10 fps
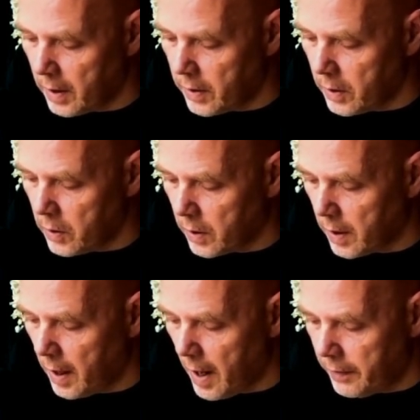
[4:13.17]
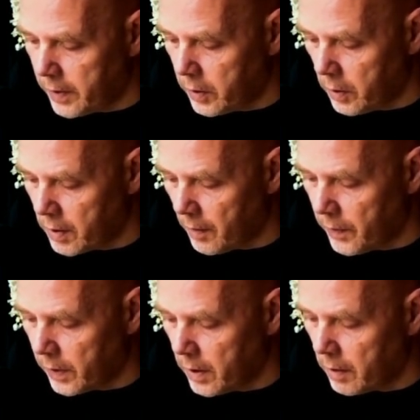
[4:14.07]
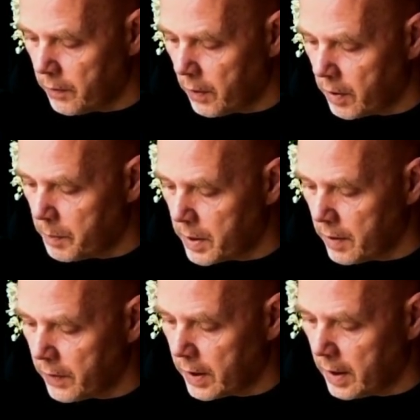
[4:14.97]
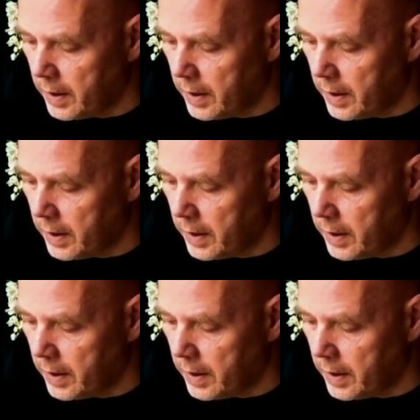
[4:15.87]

that you're going to have to do something that's very specifically